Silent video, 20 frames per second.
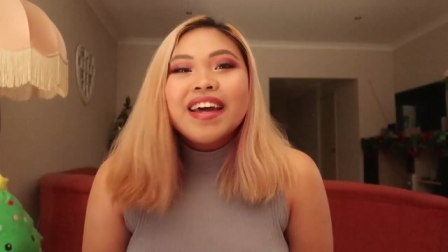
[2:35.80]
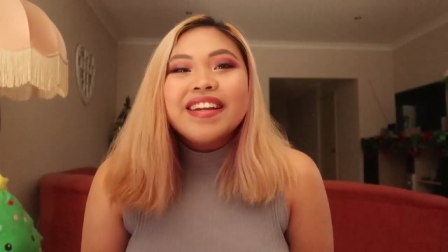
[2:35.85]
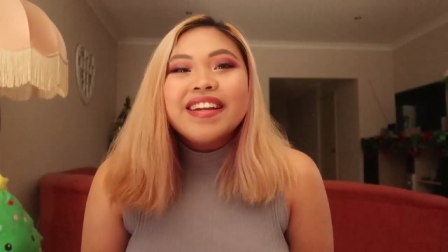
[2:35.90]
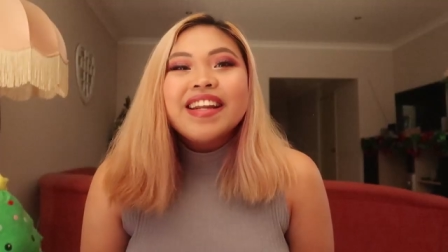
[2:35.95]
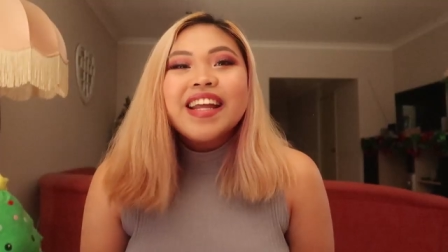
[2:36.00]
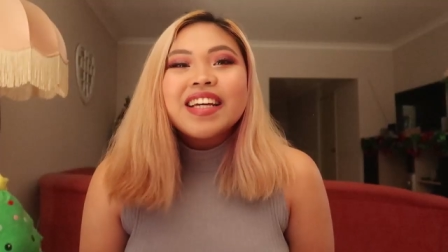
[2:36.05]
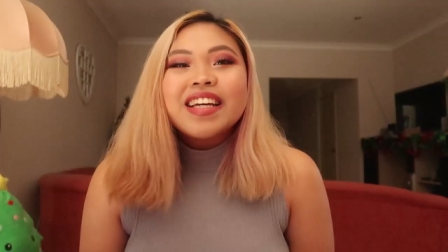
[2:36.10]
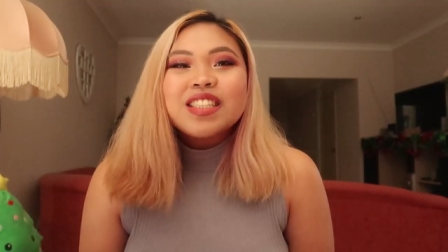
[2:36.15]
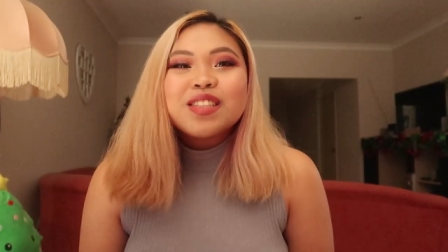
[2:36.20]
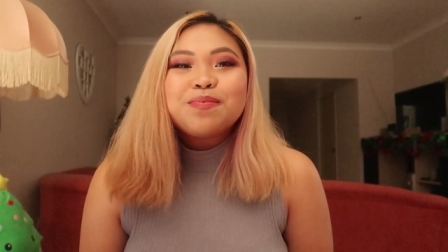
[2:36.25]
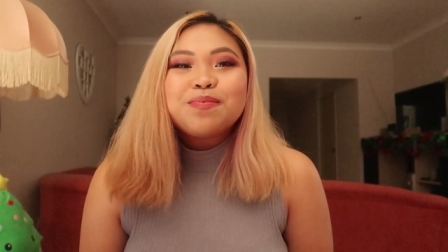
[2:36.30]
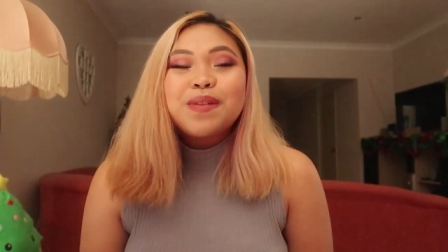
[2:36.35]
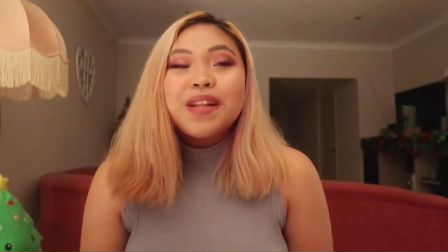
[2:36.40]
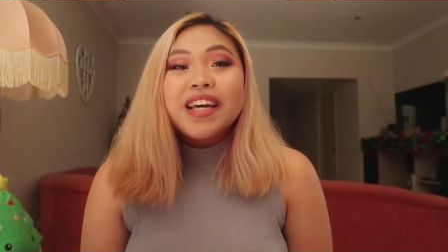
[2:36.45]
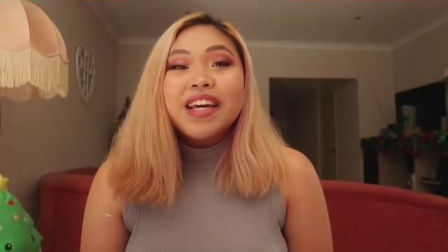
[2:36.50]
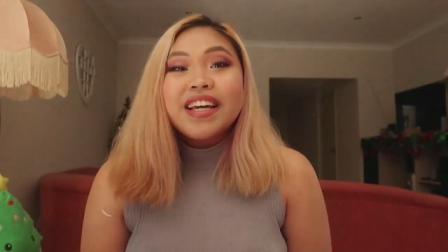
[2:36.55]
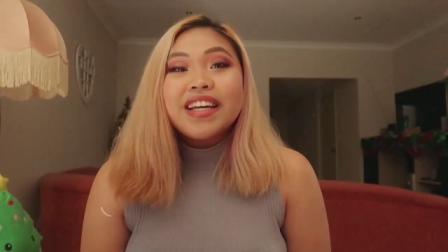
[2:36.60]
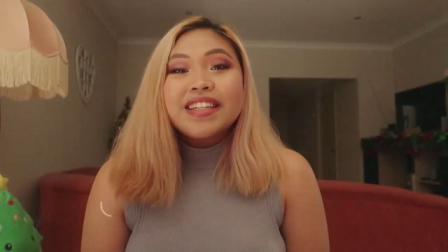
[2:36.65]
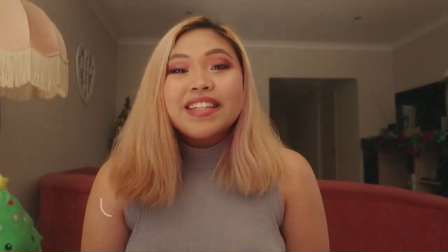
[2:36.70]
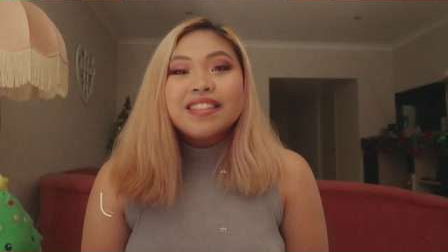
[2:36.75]
Next
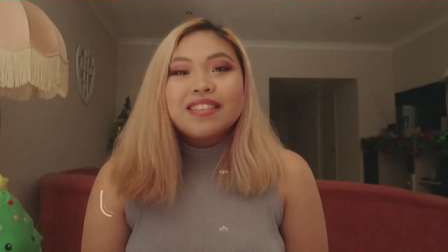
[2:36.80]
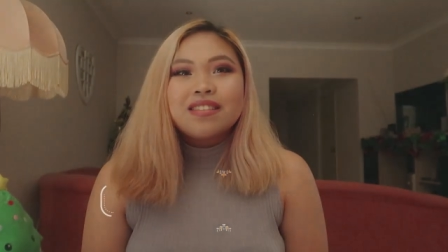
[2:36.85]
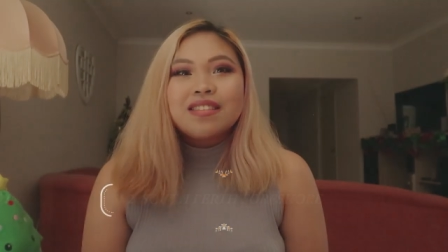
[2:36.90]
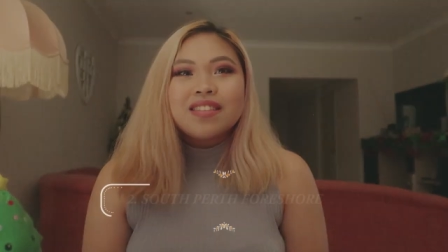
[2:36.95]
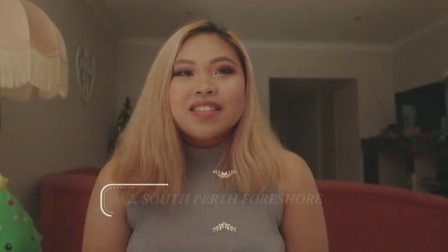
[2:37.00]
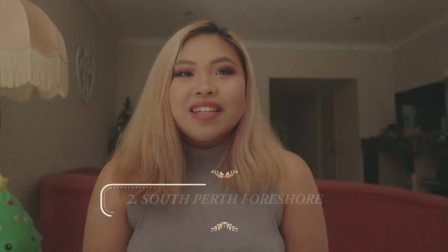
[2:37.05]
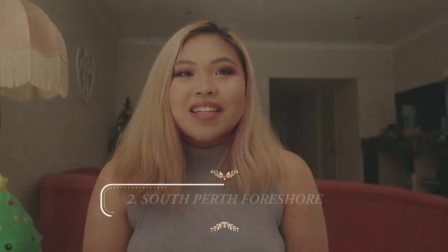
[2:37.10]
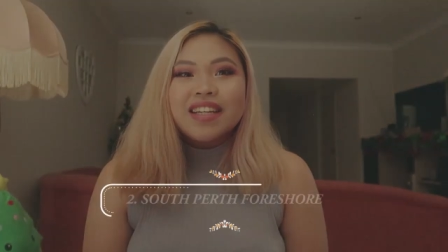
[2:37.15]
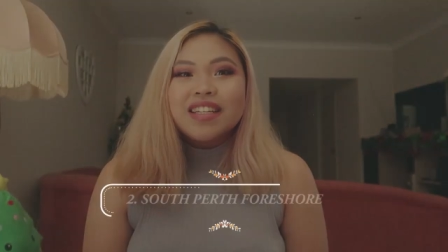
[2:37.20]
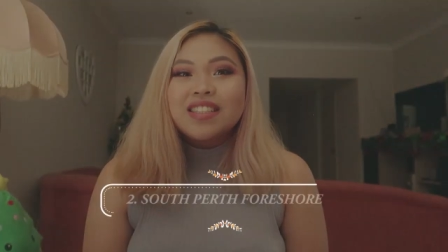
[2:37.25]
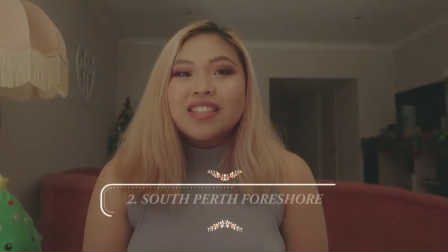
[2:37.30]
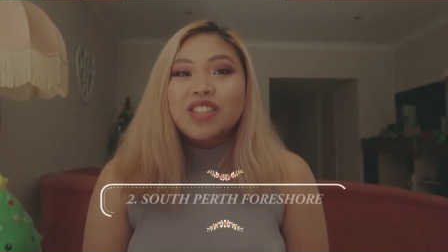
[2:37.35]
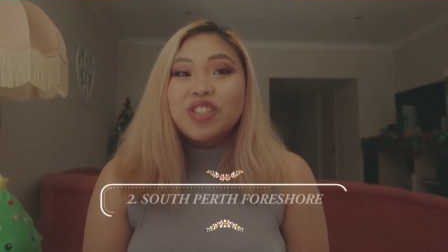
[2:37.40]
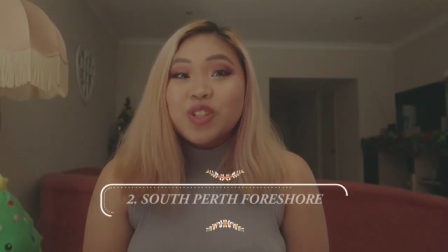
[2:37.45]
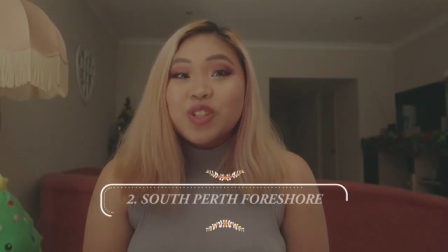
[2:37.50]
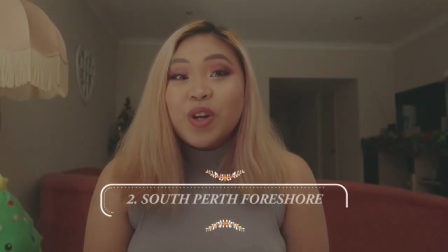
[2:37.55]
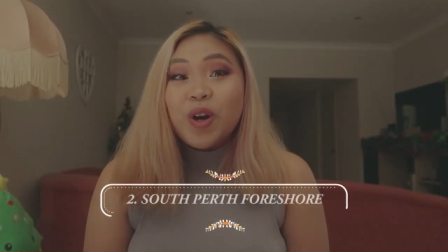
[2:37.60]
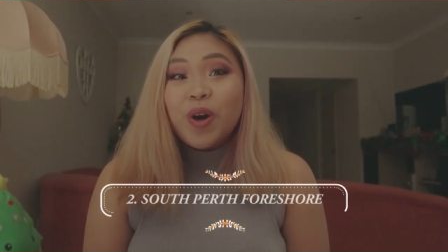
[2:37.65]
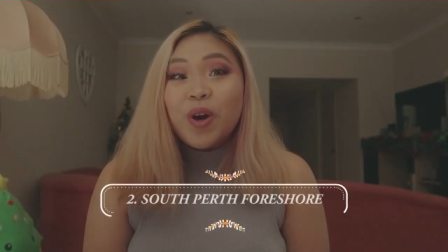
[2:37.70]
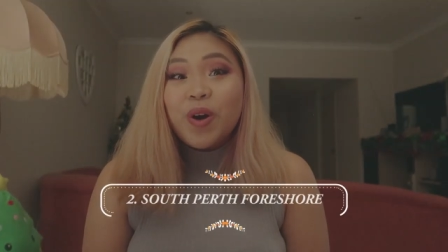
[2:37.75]
place
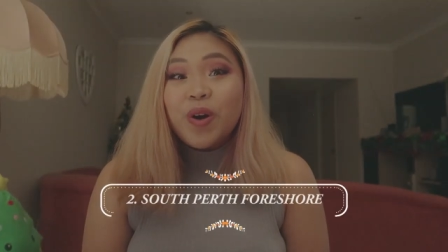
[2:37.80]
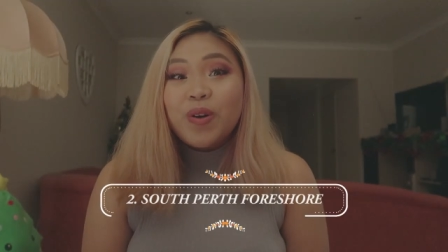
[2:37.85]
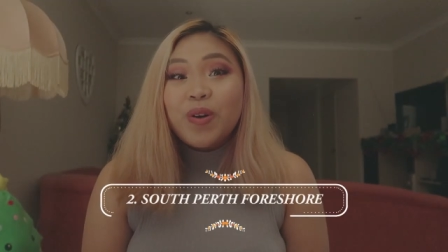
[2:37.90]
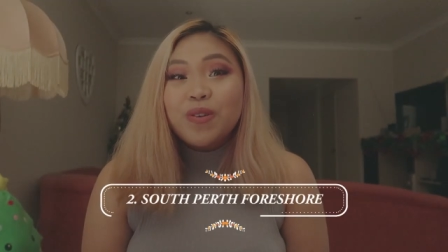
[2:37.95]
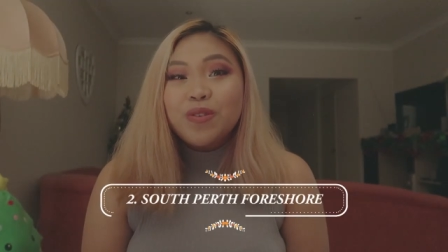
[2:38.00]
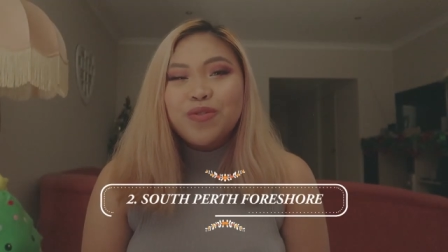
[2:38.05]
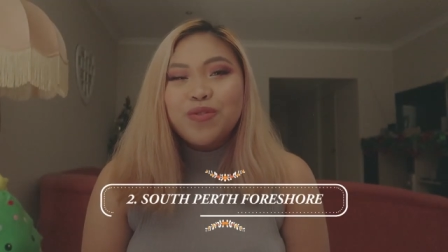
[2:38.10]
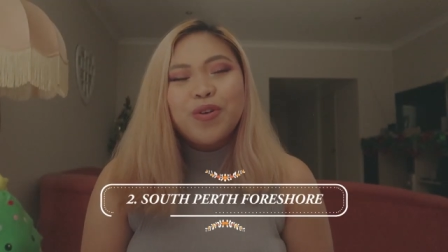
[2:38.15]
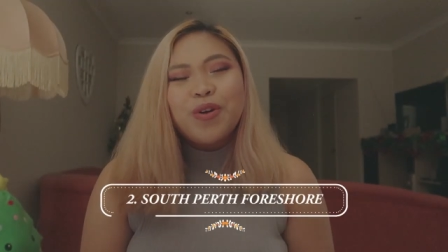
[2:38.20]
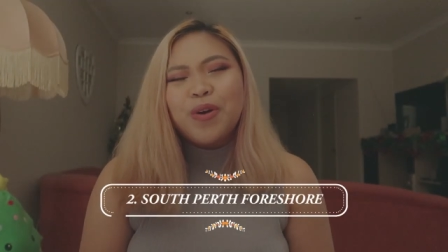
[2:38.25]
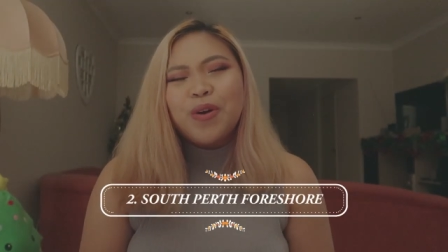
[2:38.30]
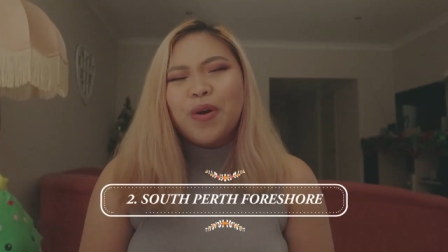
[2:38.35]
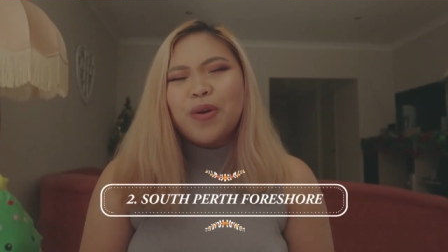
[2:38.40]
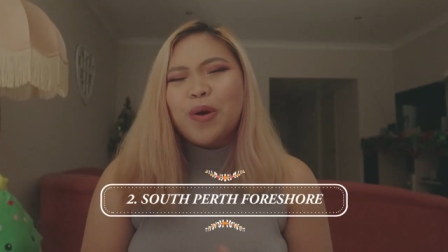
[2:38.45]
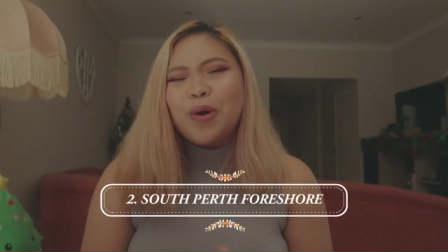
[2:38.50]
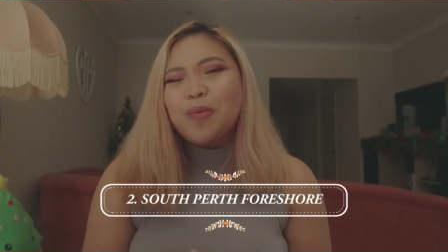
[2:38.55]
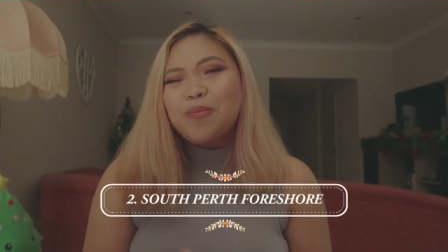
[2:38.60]
to go for a